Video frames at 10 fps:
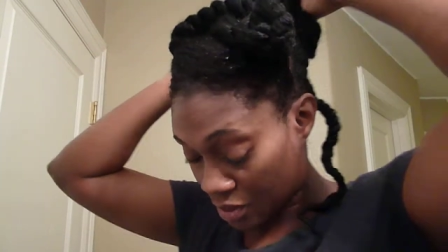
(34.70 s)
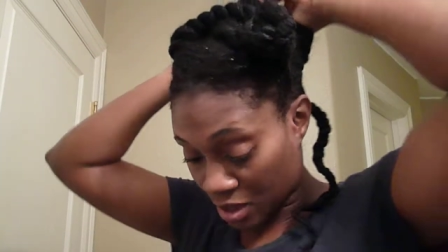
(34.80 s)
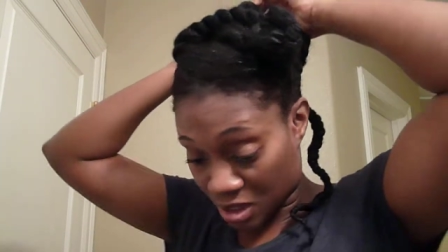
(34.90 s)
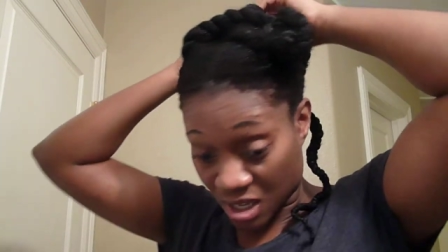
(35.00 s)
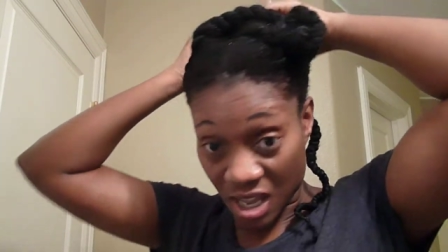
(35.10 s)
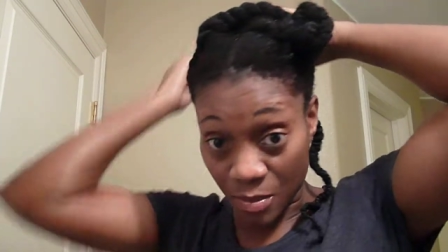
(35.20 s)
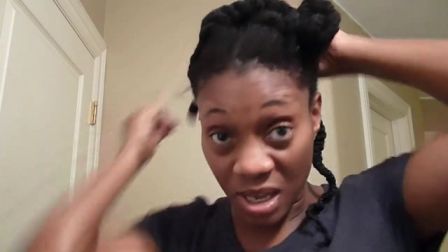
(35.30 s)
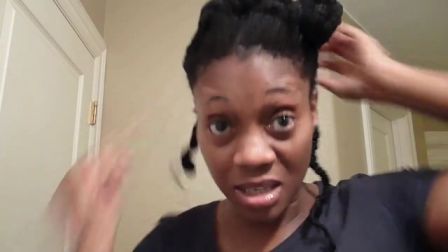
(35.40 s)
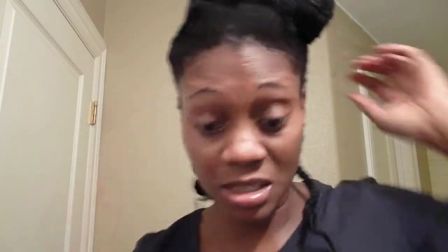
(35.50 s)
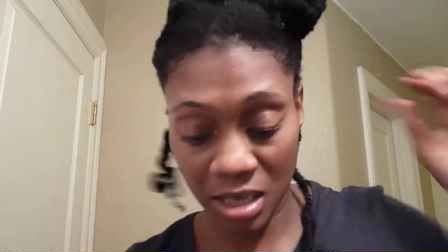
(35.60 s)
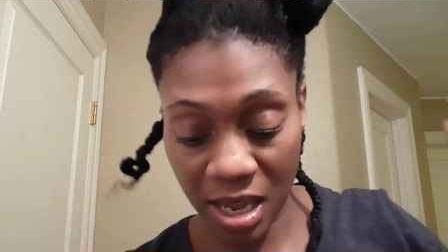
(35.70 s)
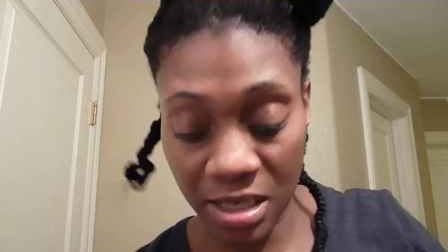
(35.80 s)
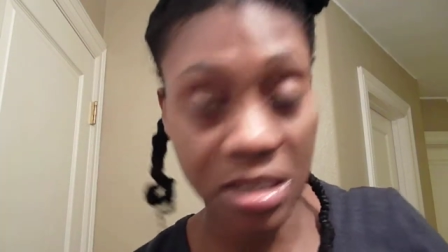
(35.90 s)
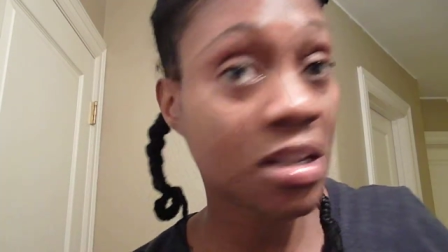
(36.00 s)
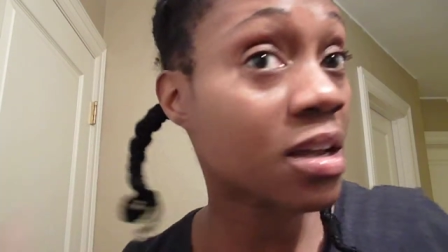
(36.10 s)
the same as
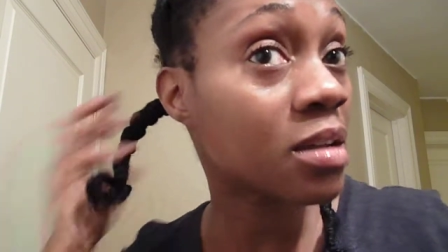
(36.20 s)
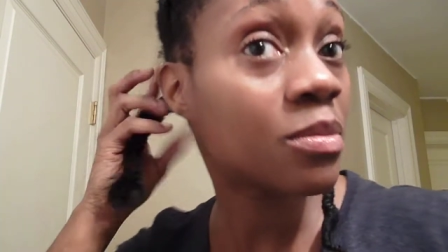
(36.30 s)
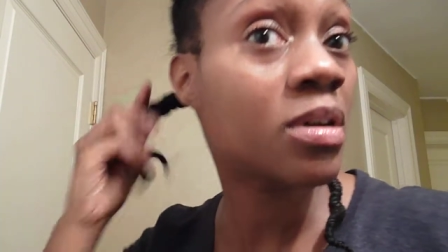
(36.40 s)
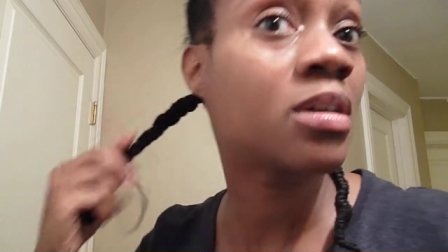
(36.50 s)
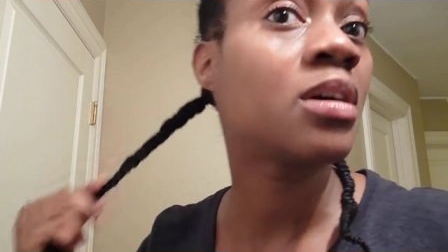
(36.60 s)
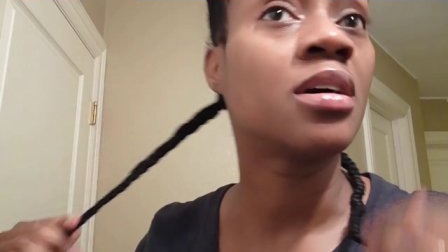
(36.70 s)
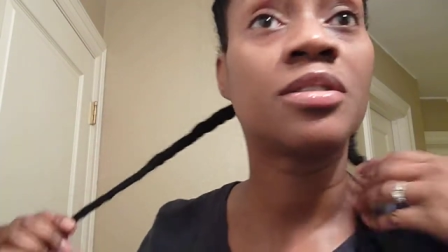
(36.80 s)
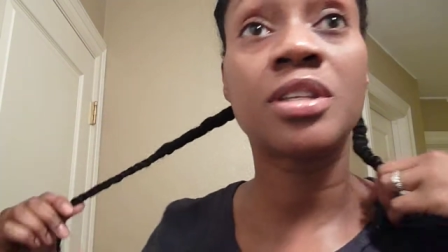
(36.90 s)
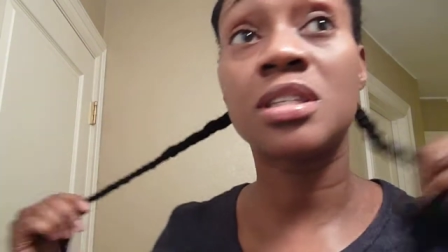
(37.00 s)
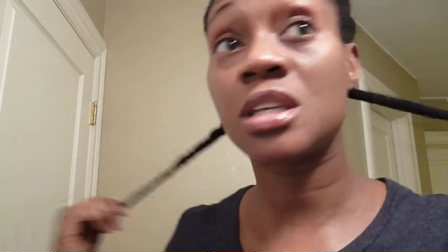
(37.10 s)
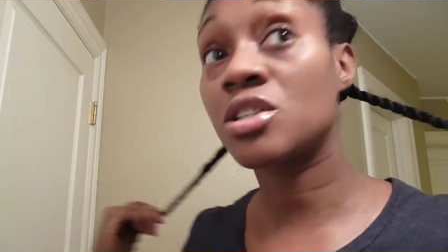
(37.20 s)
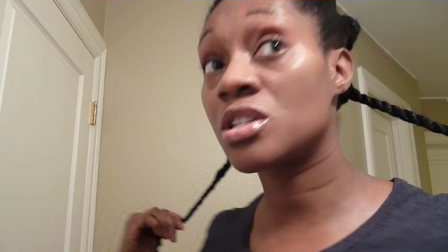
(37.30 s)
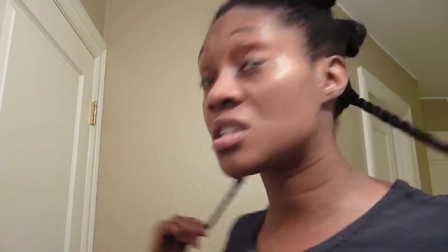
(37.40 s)
last time. These sections